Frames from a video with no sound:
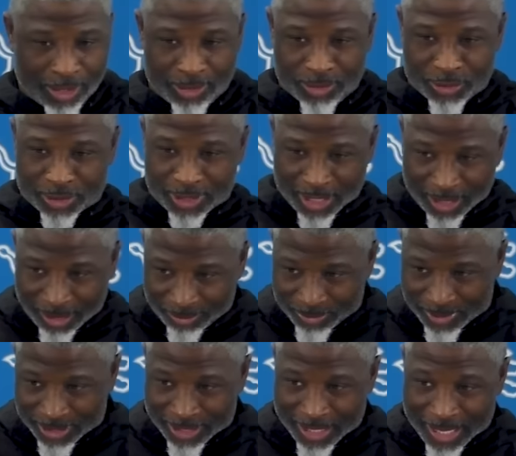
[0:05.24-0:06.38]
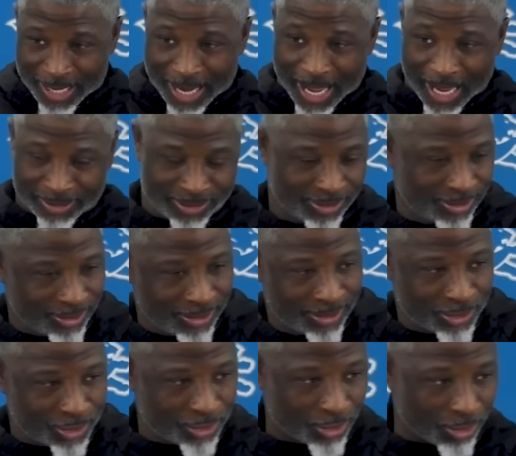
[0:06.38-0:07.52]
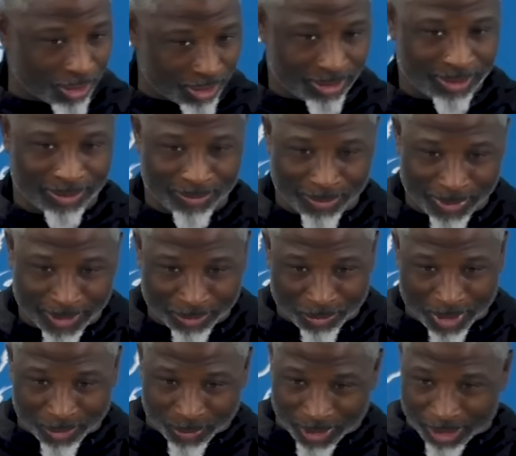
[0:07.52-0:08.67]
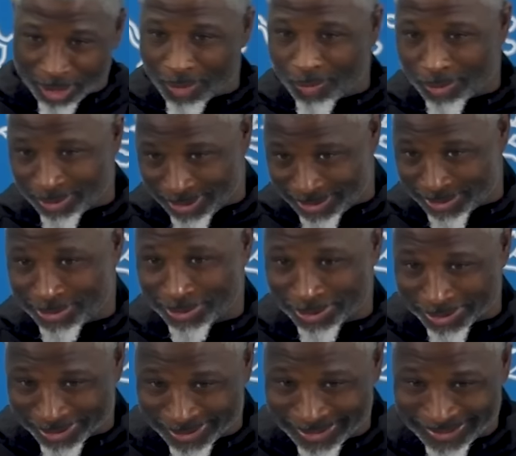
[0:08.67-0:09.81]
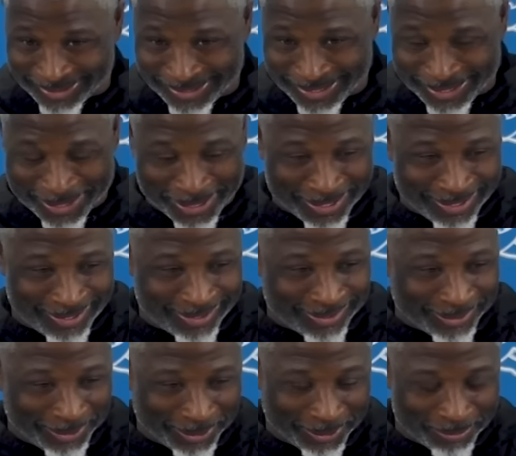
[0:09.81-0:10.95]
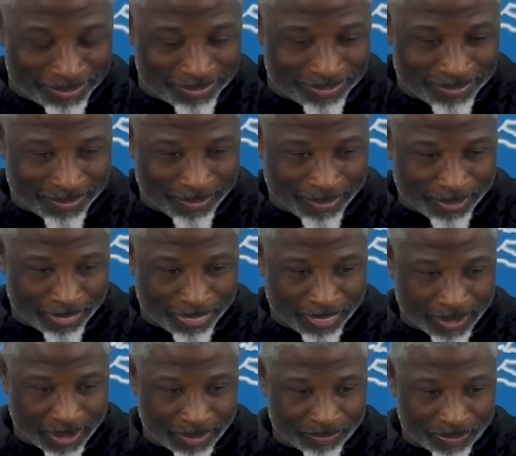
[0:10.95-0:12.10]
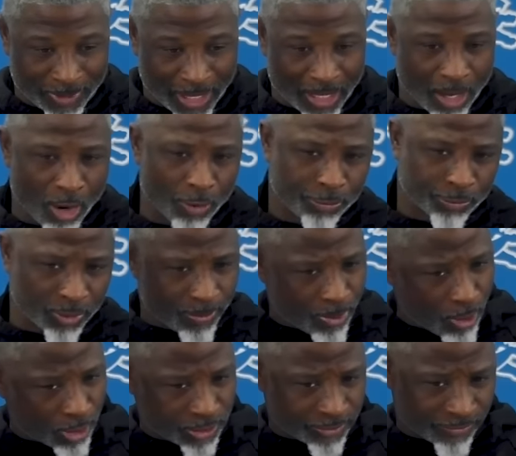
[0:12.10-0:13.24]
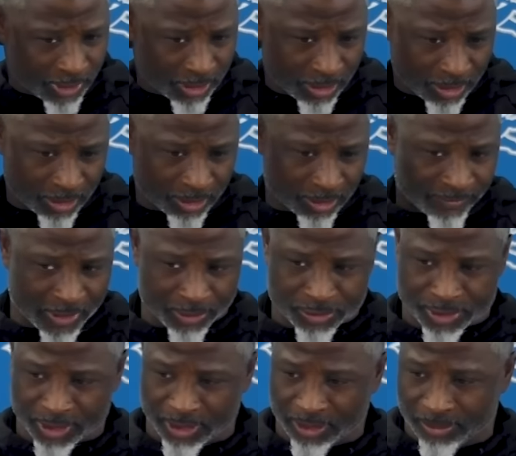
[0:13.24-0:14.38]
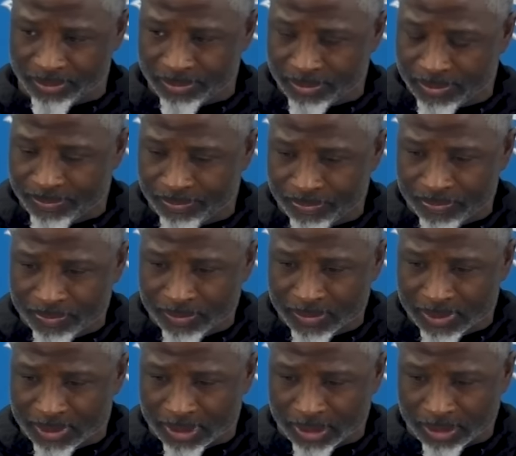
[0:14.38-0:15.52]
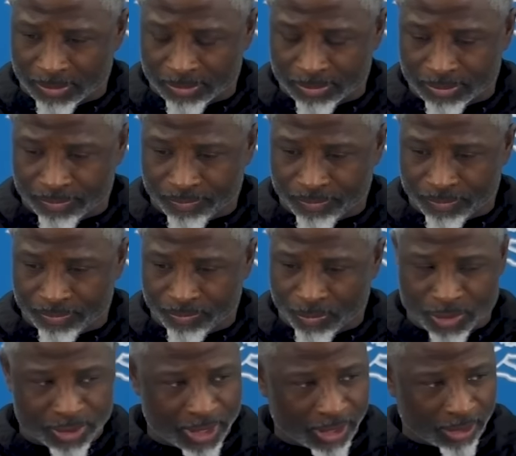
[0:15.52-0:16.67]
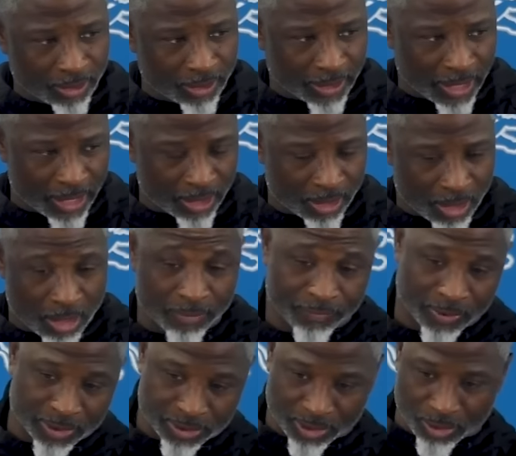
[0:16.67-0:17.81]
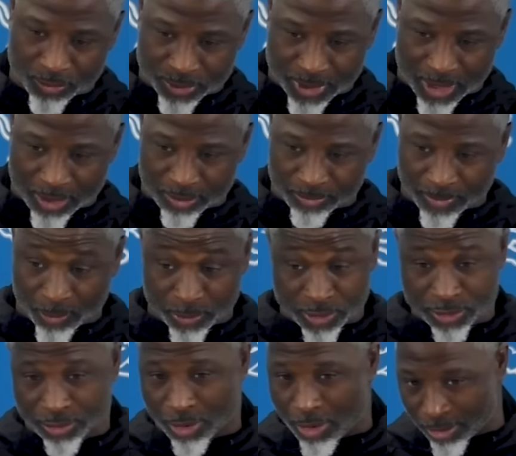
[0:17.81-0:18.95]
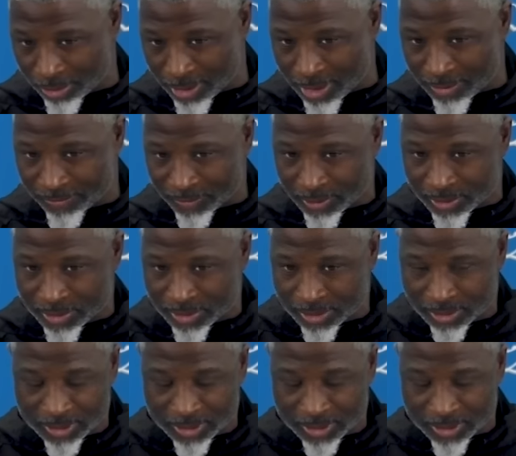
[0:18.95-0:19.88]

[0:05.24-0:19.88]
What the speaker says: This game did not start the way we all wanted to start. At all three parts of our team, when you take a look at it, offense goes out. Man, we stall on offense.